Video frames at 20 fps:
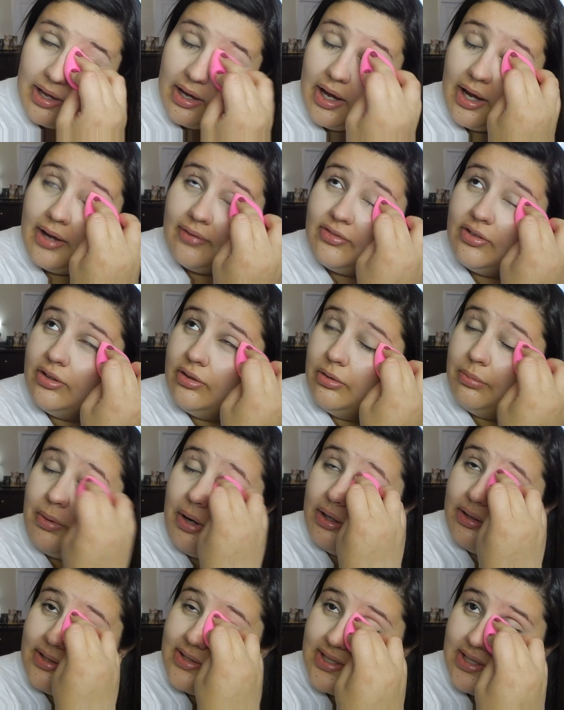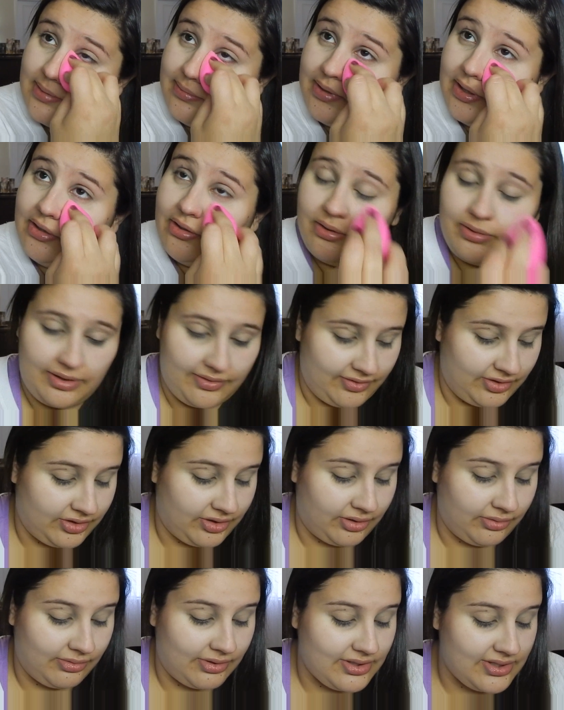I have to do a pregnancy update too. I haven't
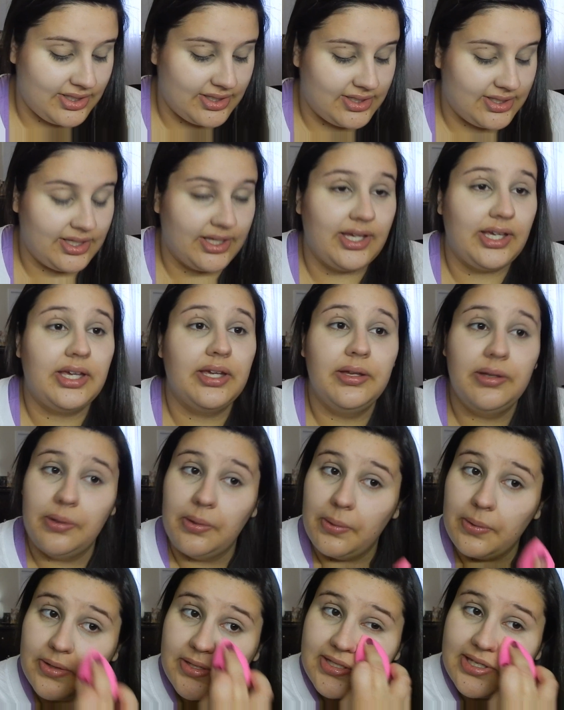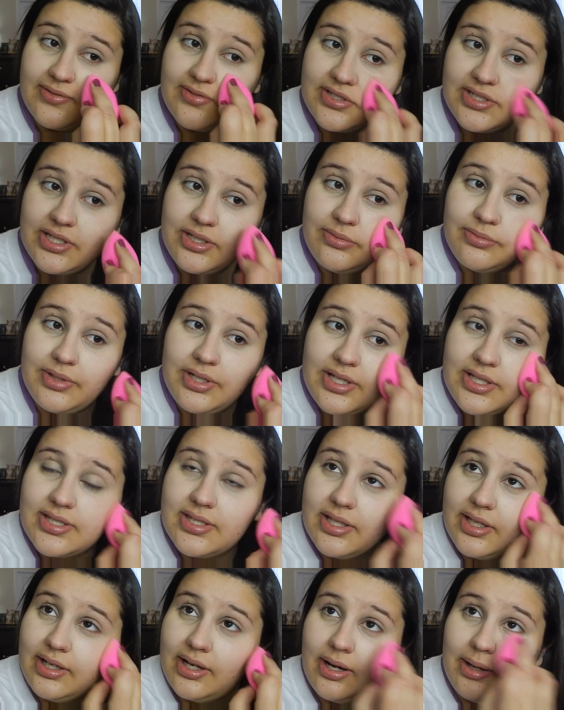done one since like 17 weeks,
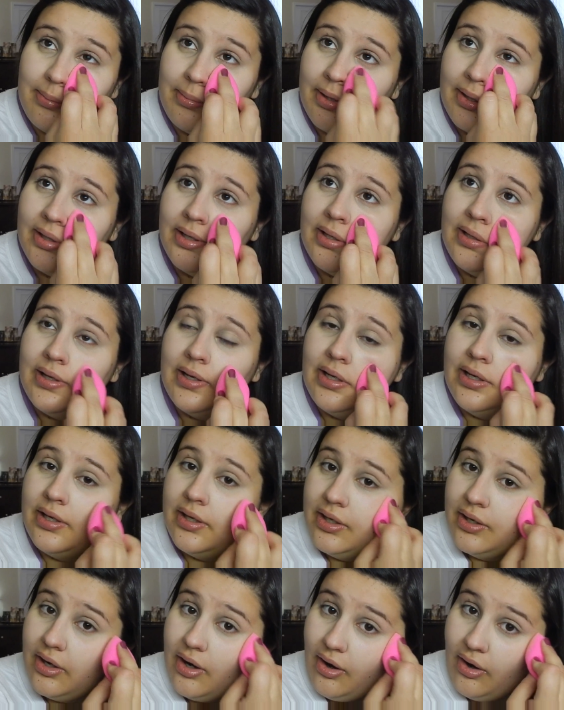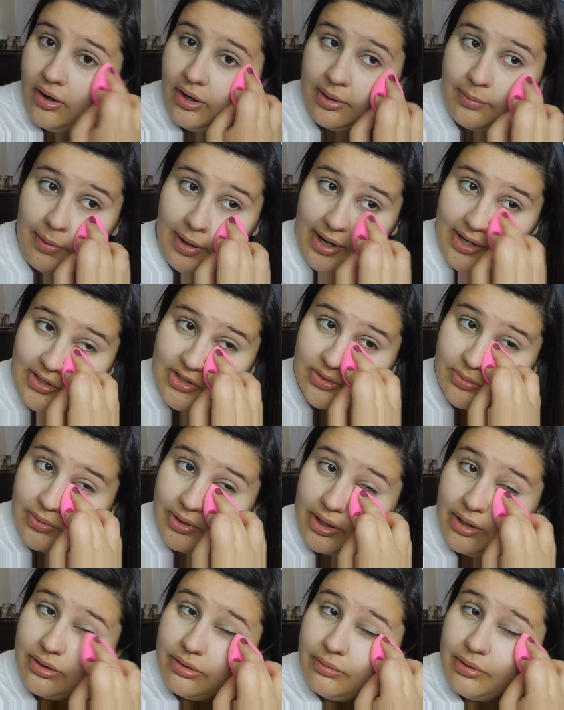and I'm already past
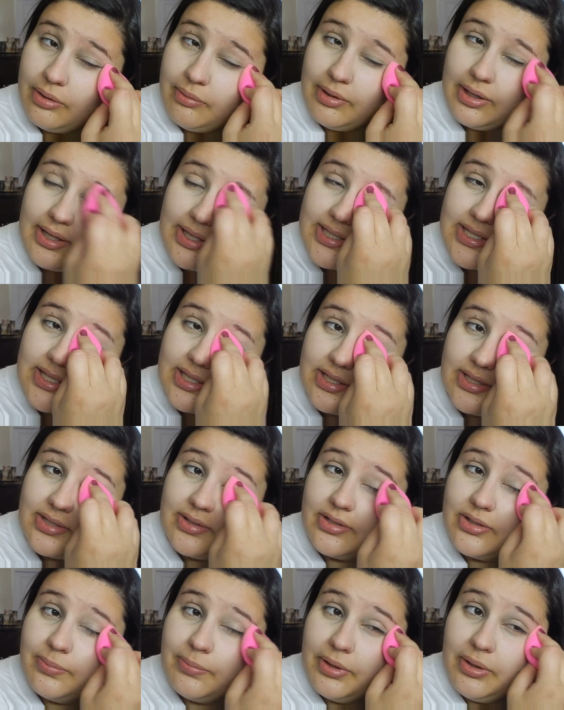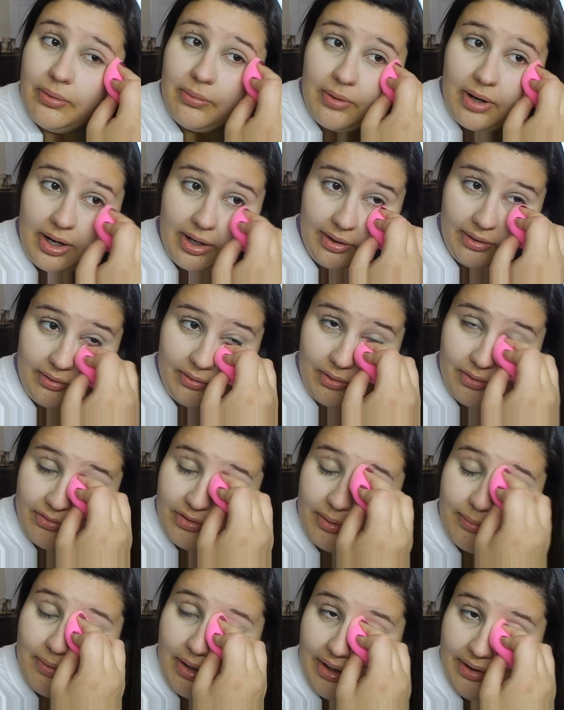23 weeks, so it's been a while, over
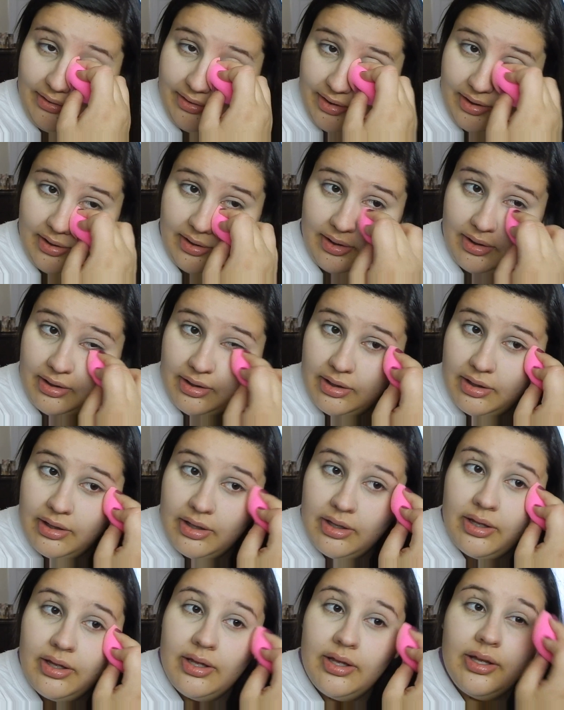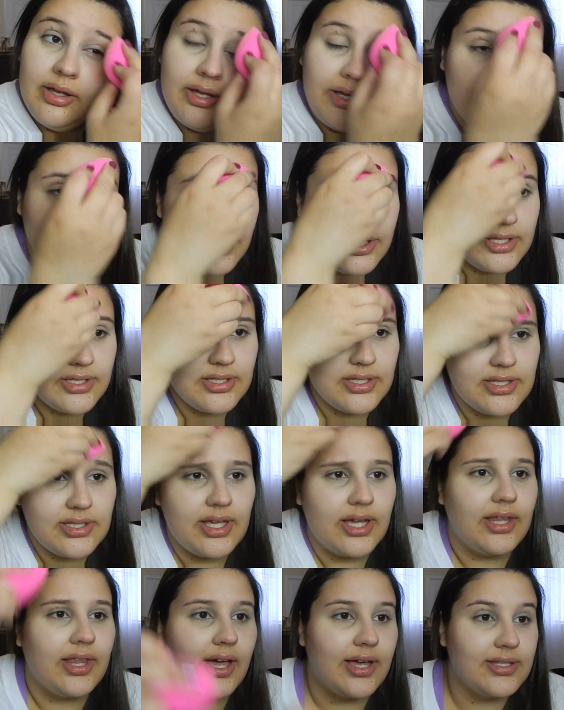a month since
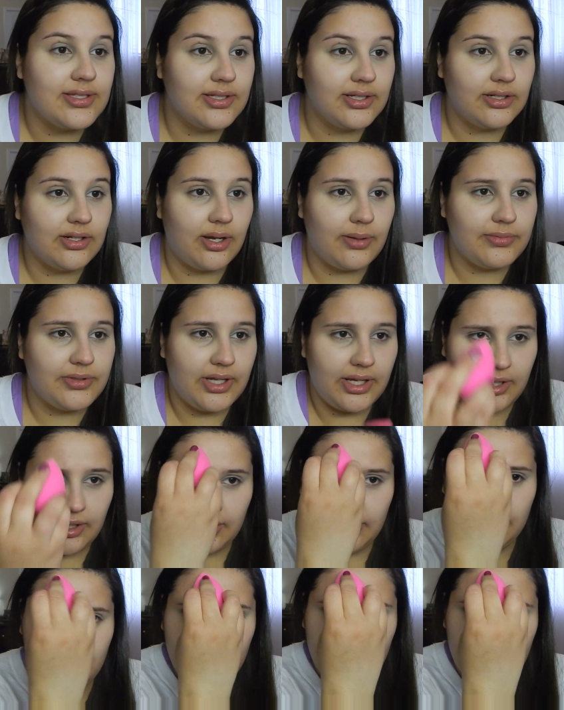I last did an update.